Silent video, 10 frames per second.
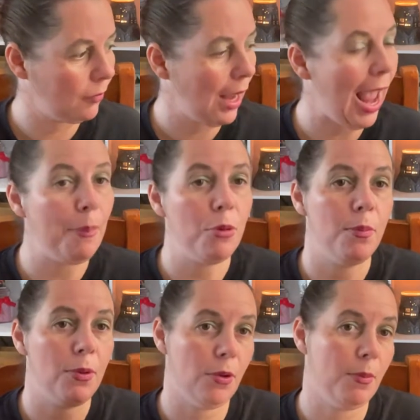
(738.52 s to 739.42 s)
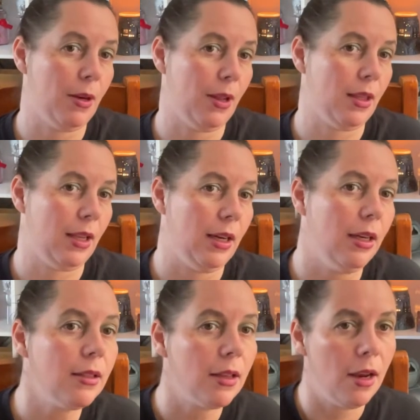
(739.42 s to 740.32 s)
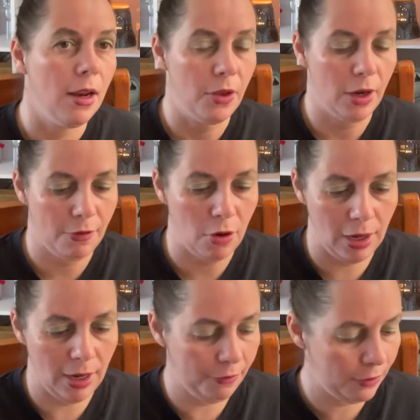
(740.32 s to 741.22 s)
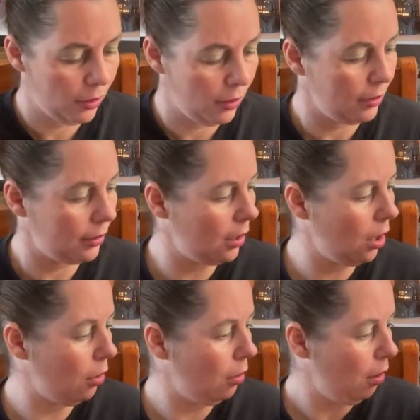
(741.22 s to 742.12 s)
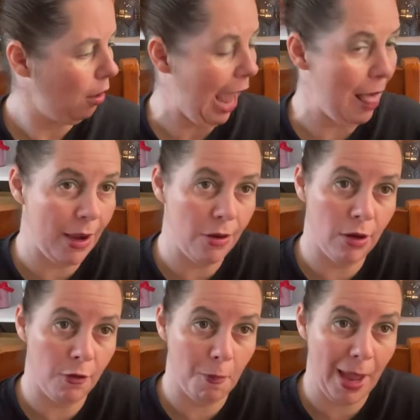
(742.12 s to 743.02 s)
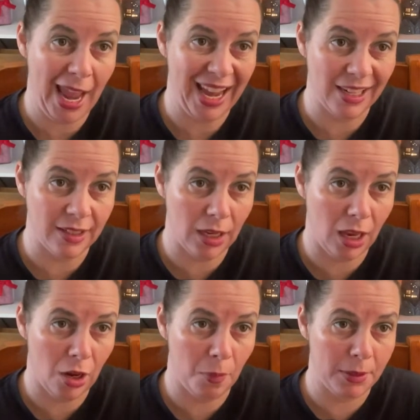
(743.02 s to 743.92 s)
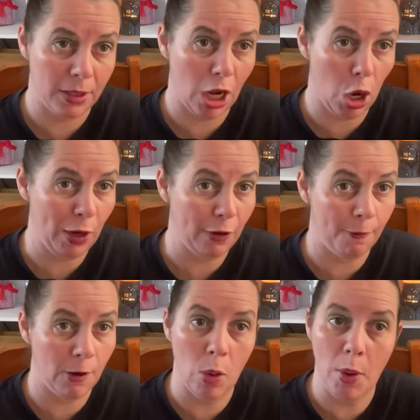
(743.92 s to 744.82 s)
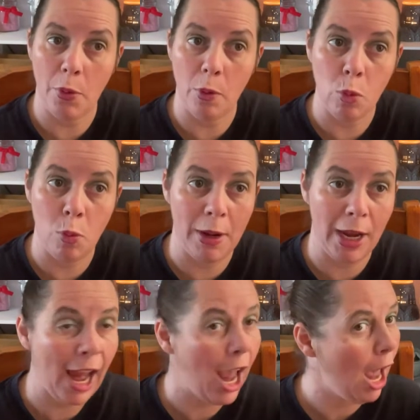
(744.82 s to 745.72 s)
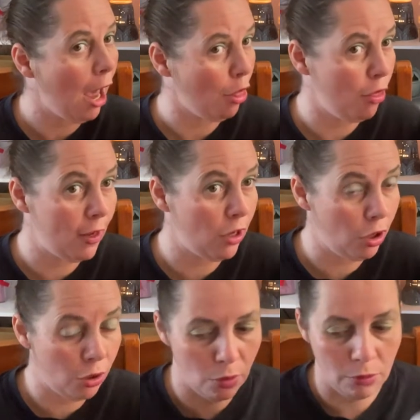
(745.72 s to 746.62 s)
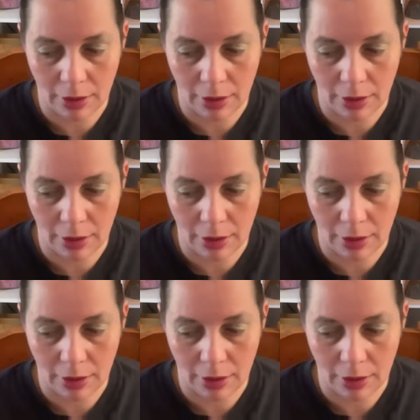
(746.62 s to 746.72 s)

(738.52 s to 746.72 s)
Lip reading: apple bourbon, I think it is, that I've got left. So, and then all of my hand soaps going forward will be the new